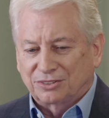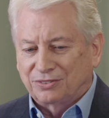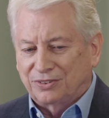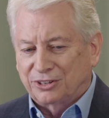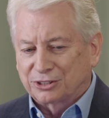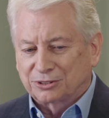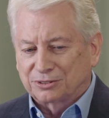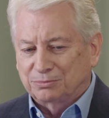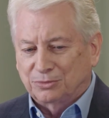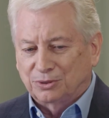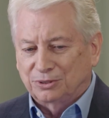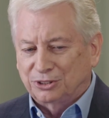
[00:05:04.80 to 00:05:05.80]
of the various
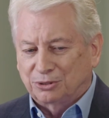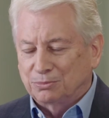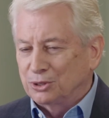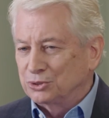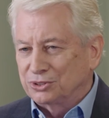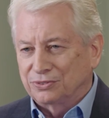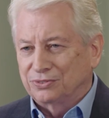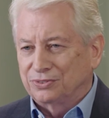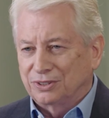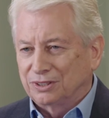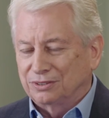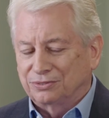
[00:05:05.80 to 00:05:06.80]
modes
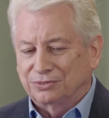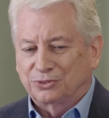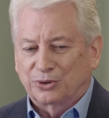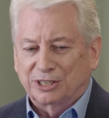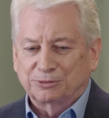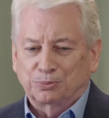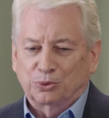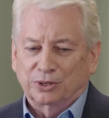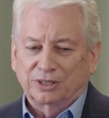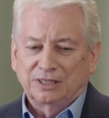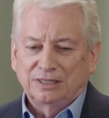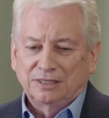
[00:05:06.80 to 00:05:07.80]
of transport